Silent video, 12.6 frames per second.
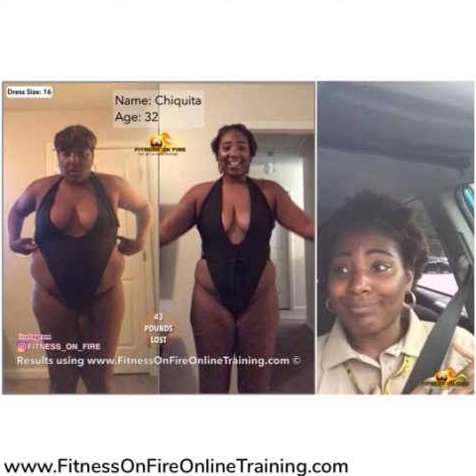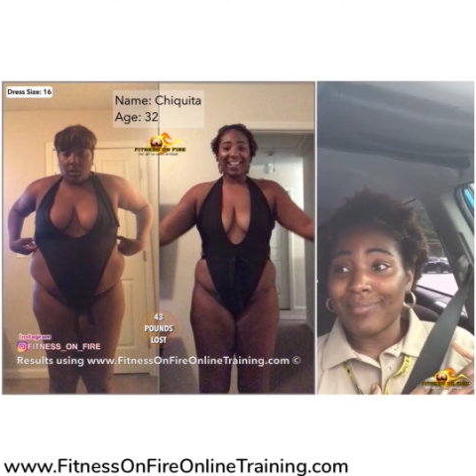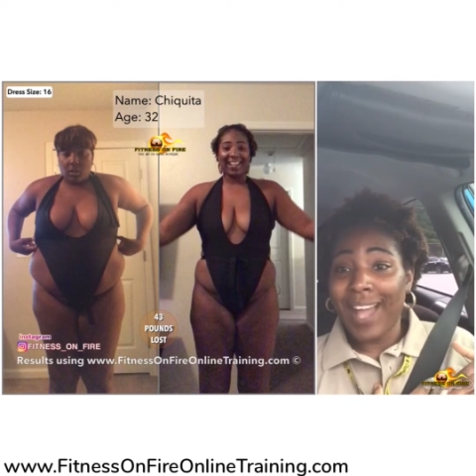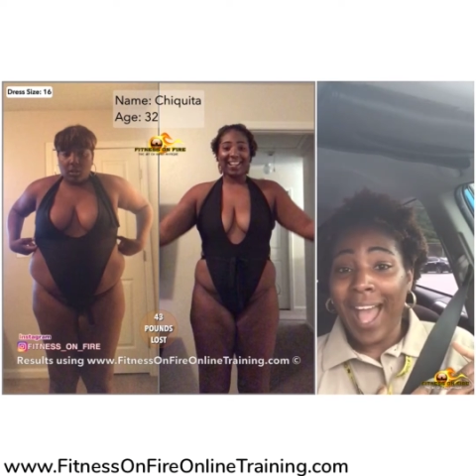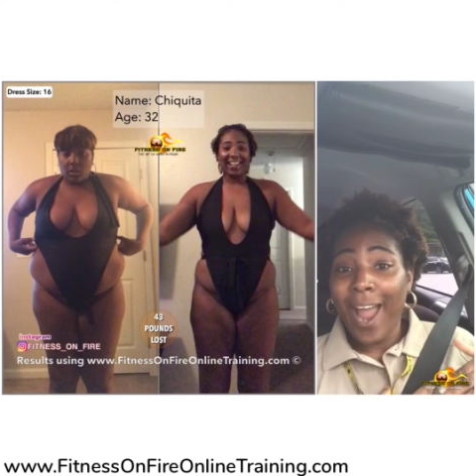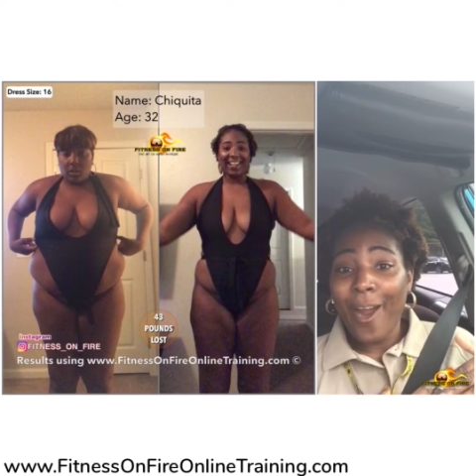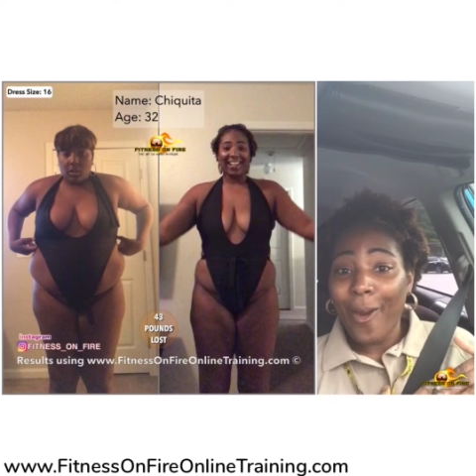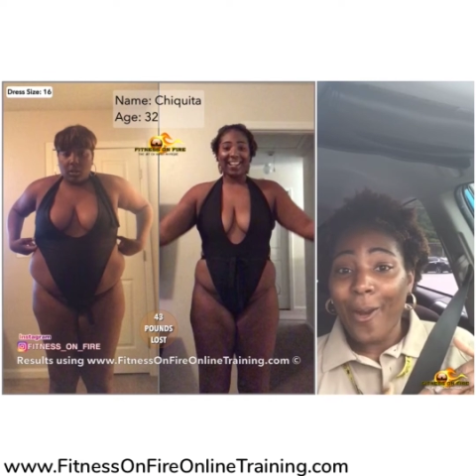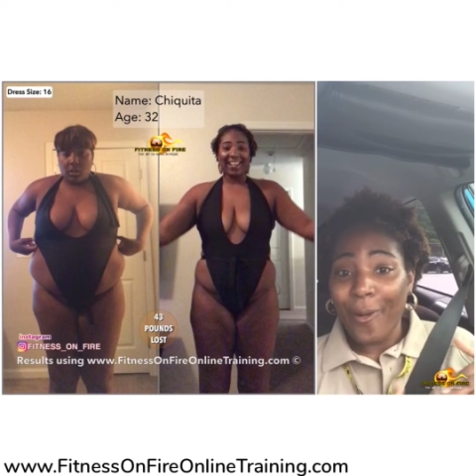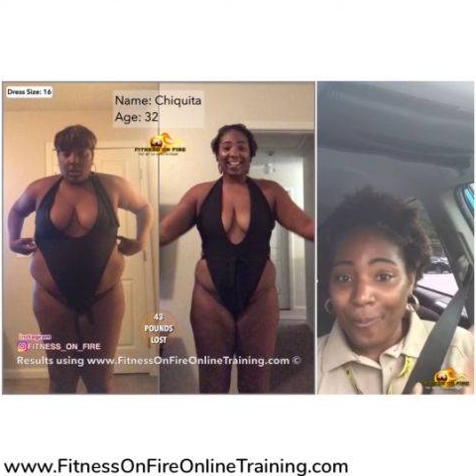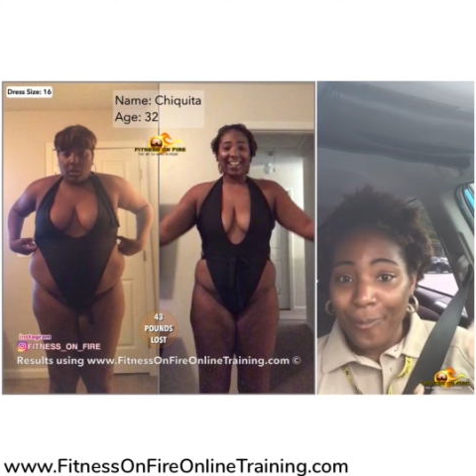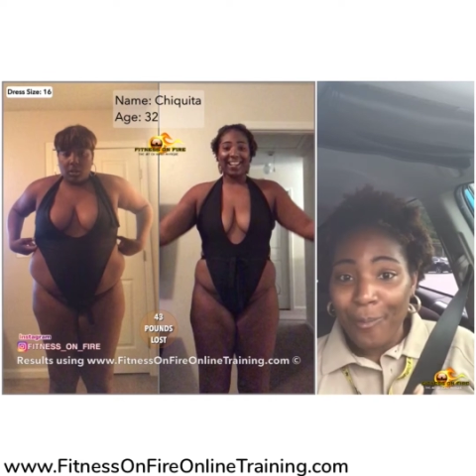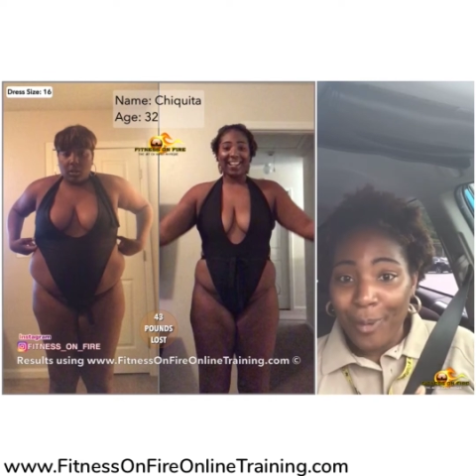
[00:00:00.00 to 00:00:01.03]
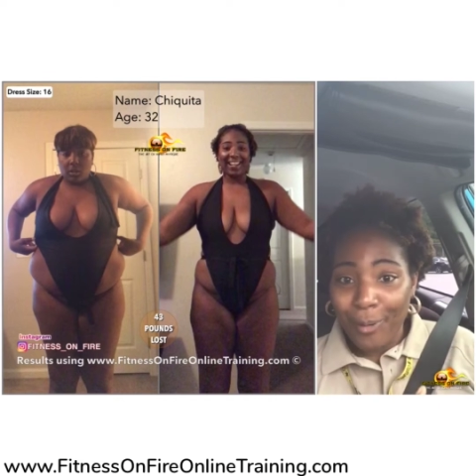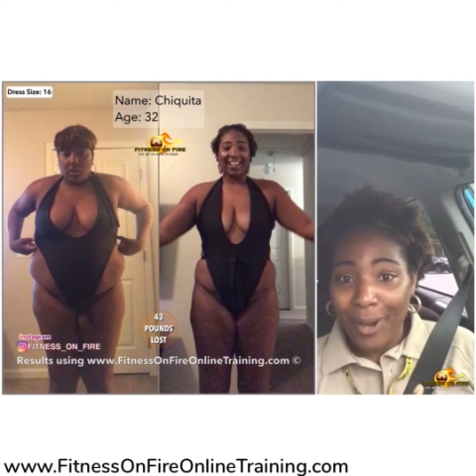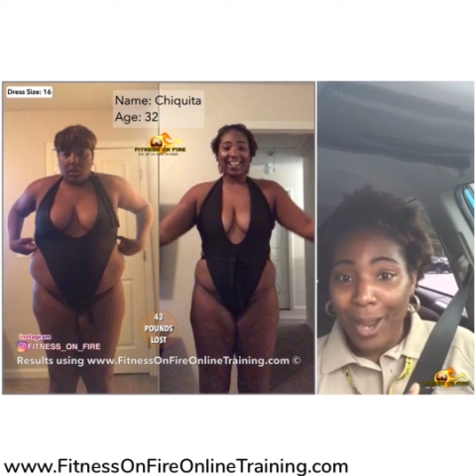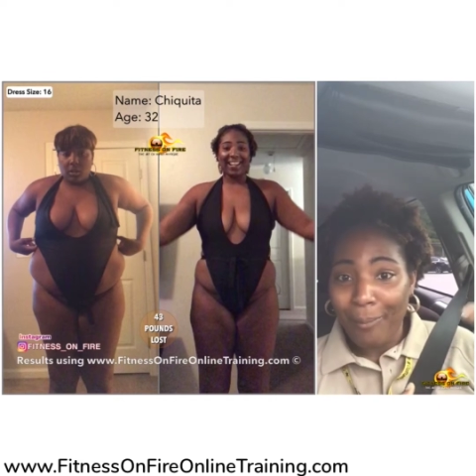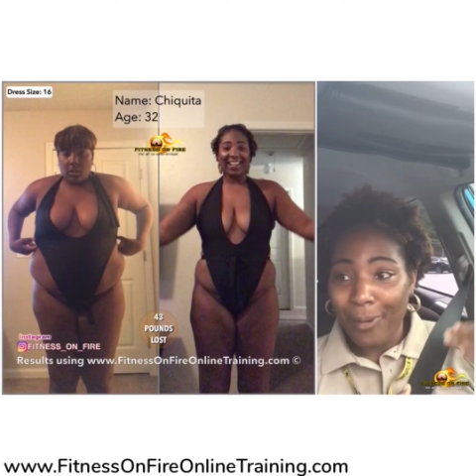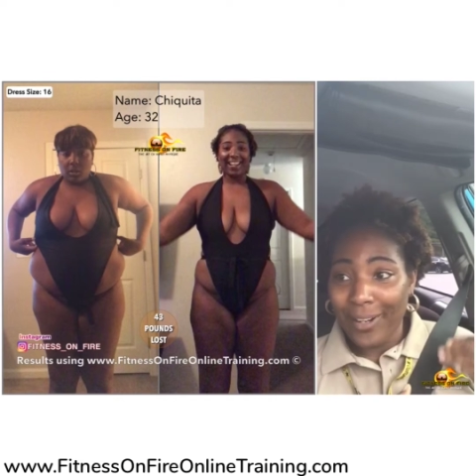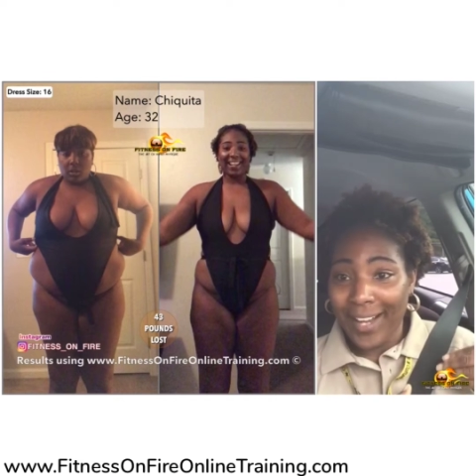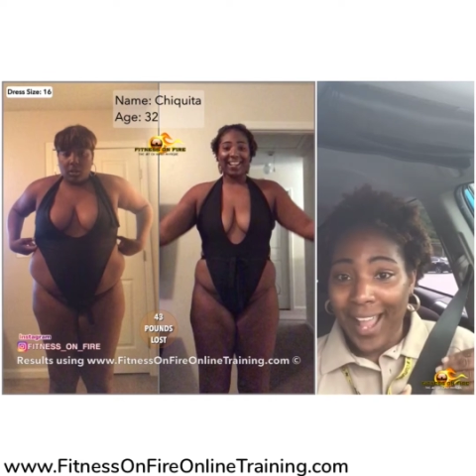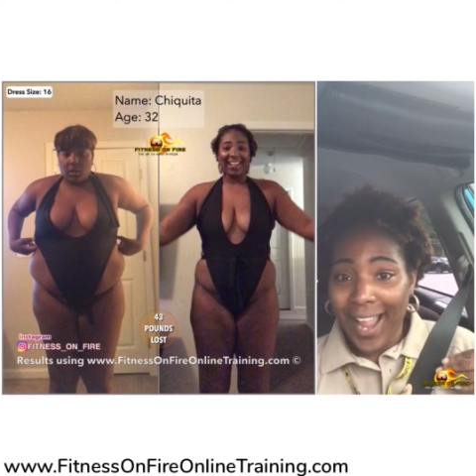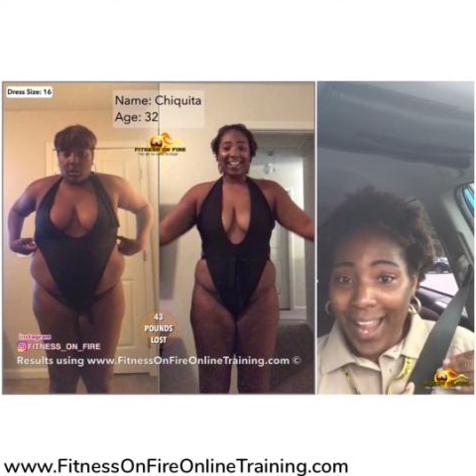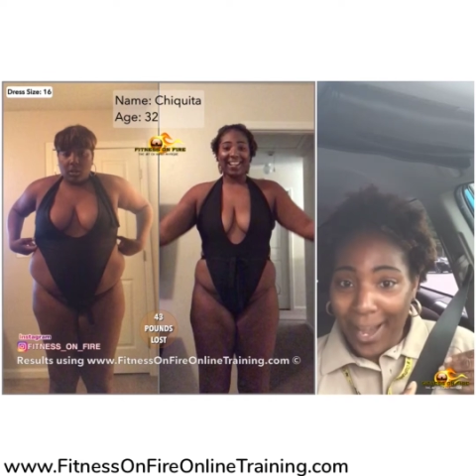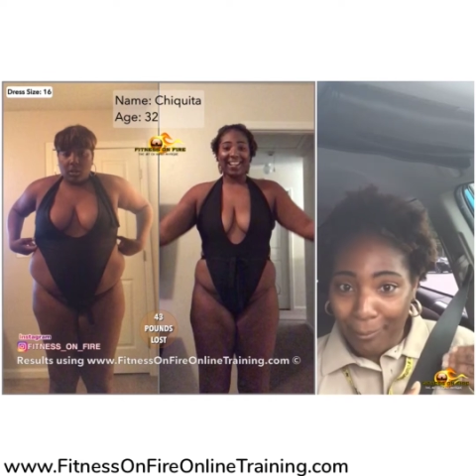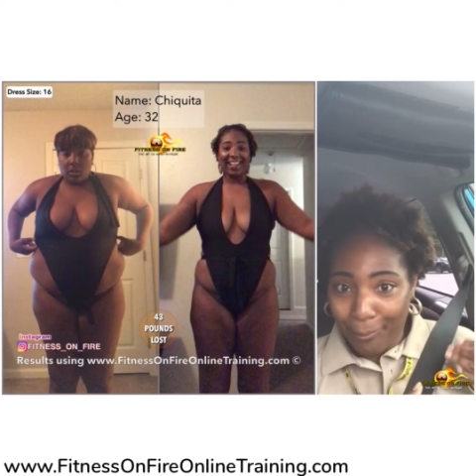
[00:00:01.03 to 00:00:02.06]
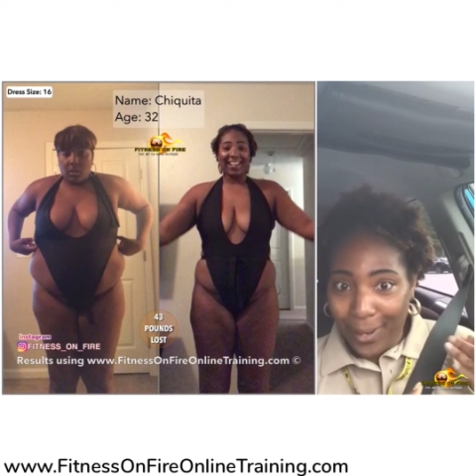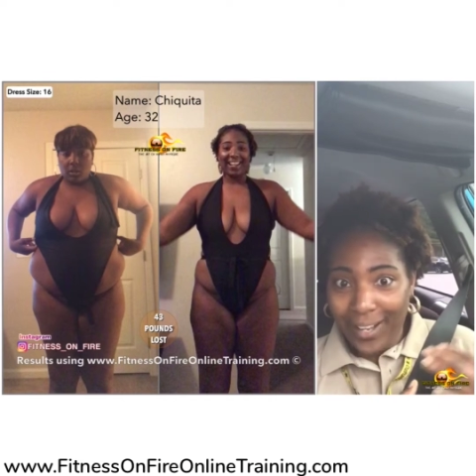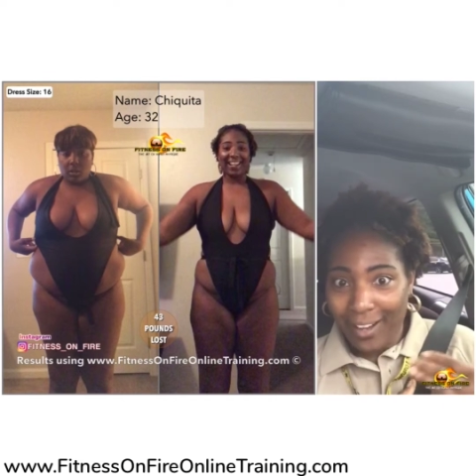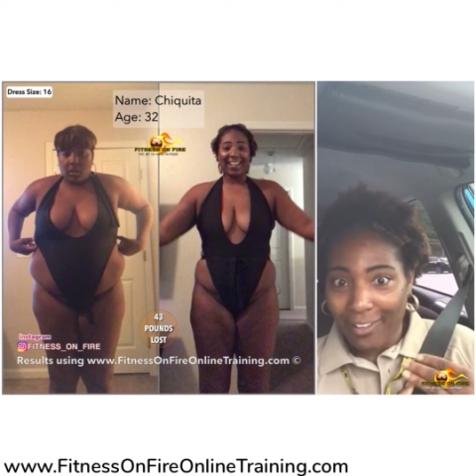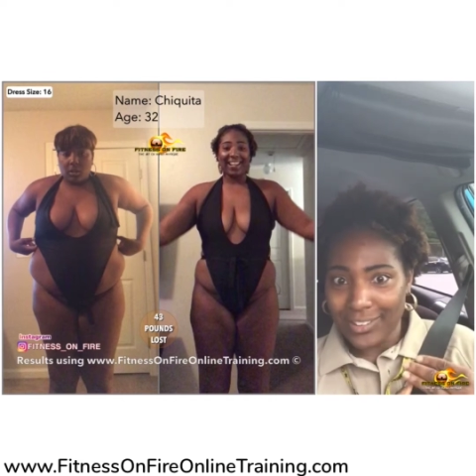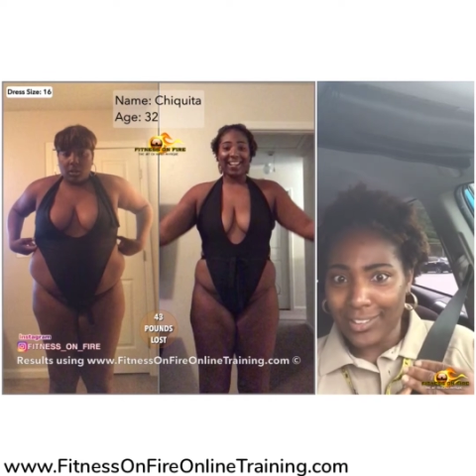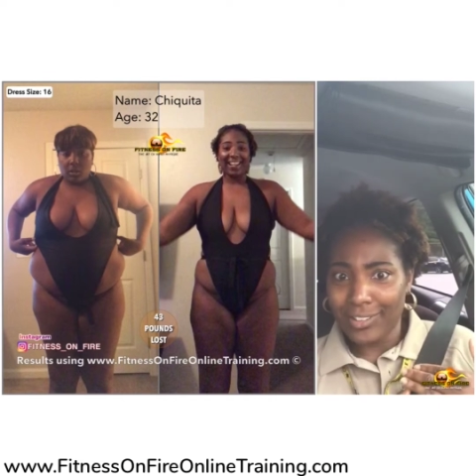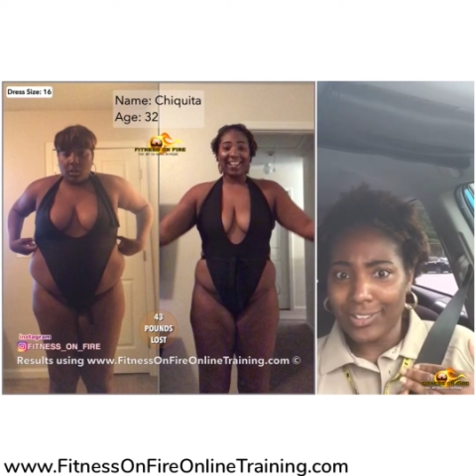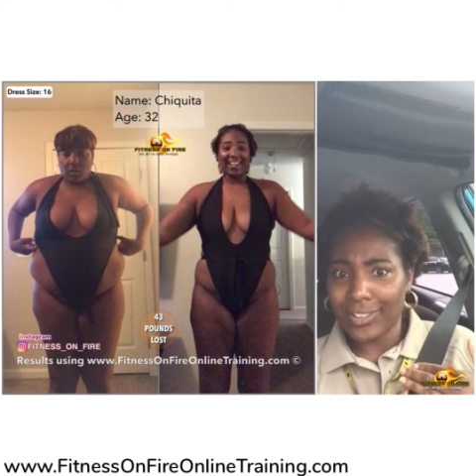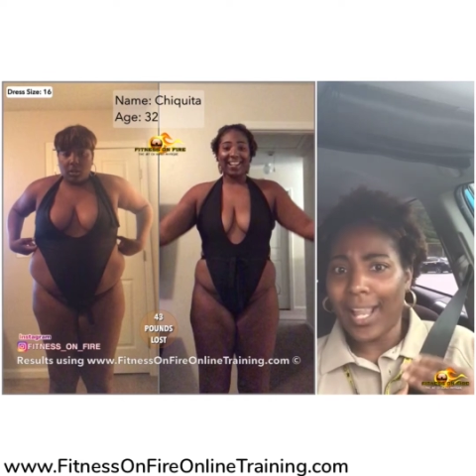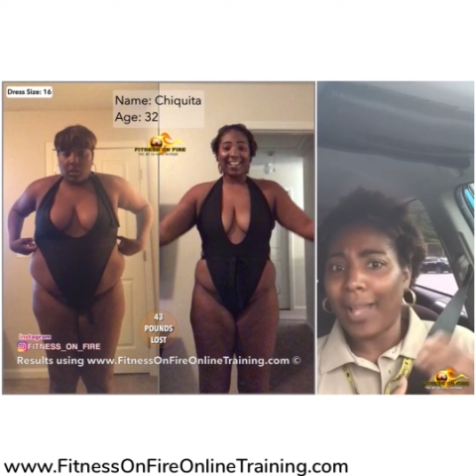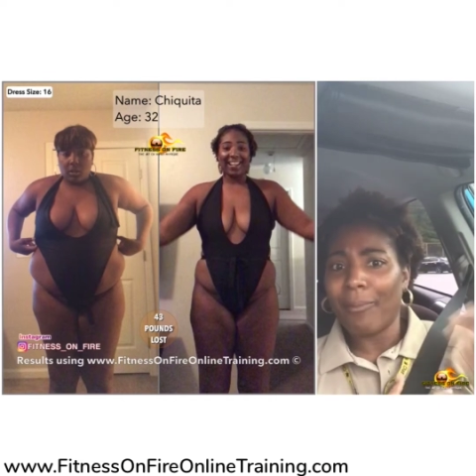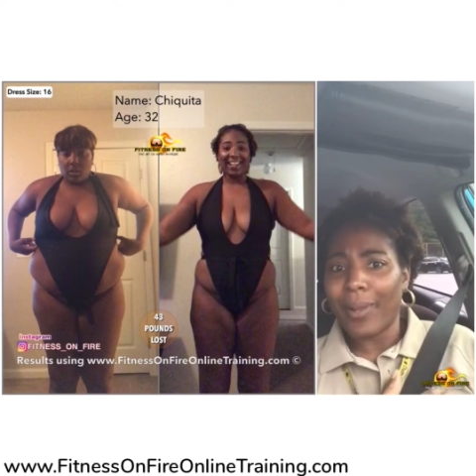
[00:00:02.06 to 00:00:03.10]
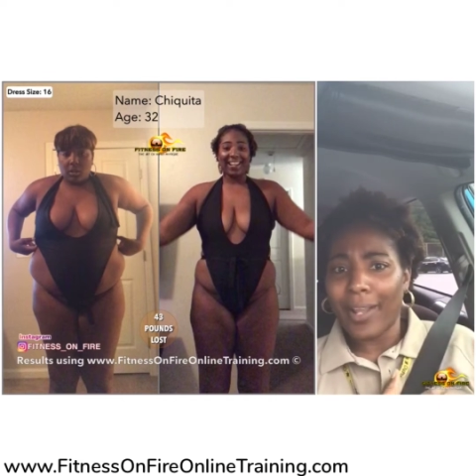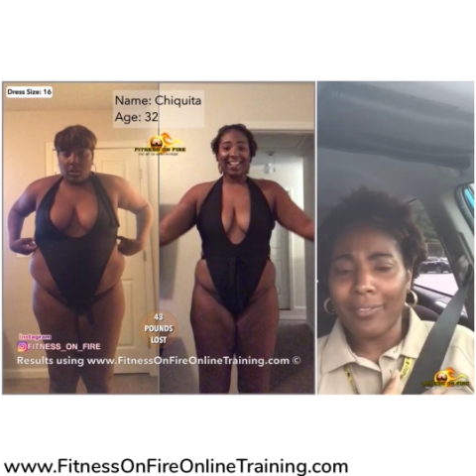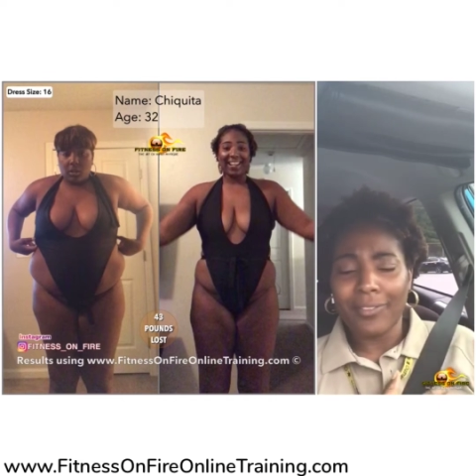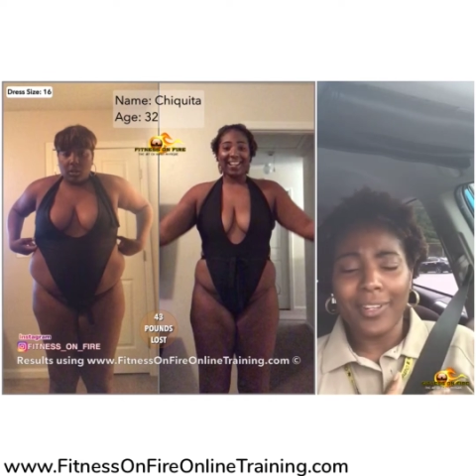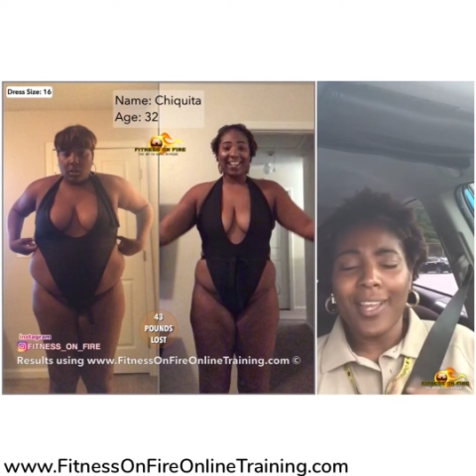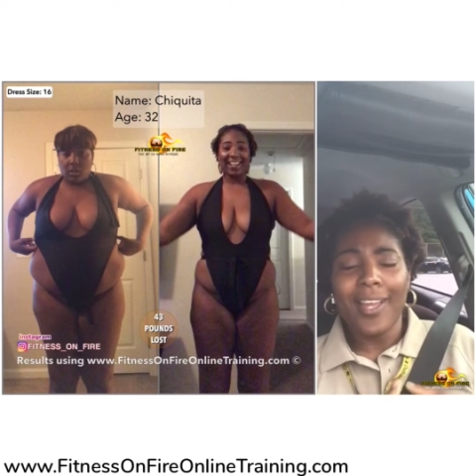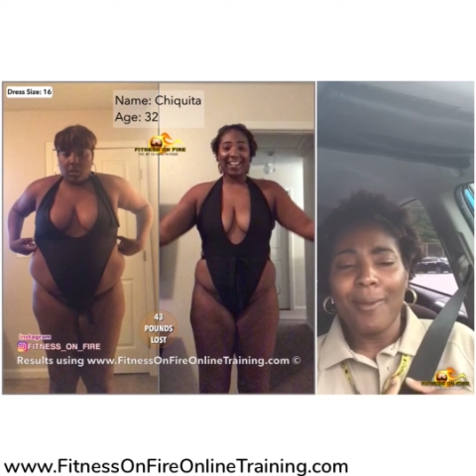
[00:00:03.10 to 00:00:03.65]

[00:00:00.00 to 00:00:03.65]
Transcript: I heard a rumor around work that I had weight loss surgery like whatever.